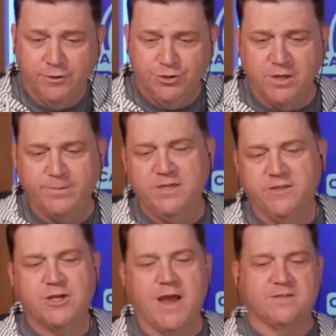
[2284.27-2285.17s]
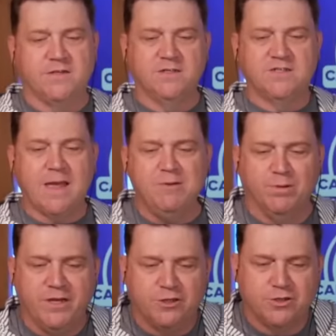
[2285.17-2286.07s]
Jimmy in the chat saying Sammy
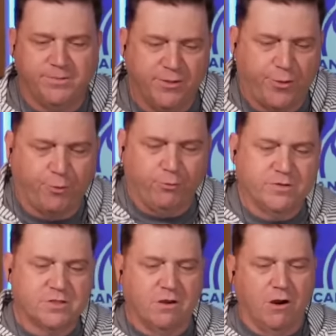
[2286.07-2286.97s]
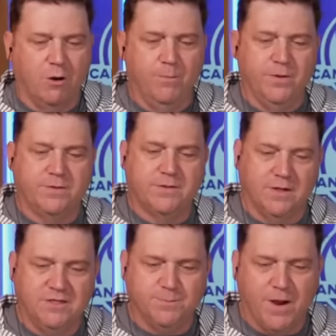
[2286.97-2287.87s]
Blais should have been the third star, but
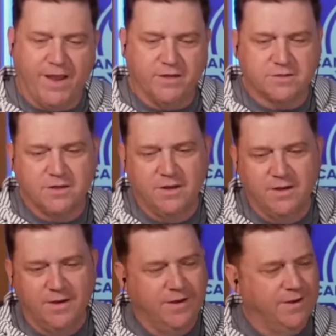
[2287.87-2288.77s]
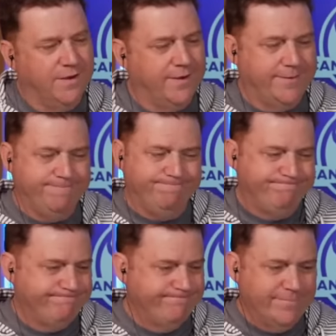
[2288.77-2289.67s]
he's biased.
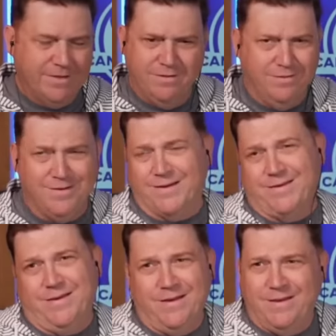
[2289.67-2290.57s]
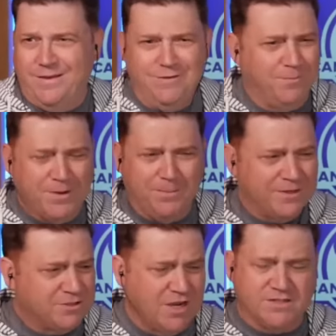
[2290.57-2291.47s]
Look, you can pick a
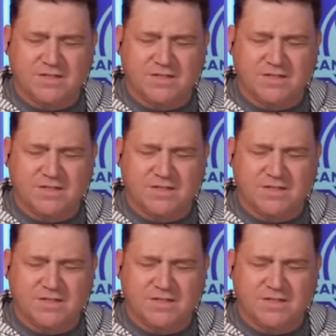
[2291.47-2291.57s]
bunch of guys.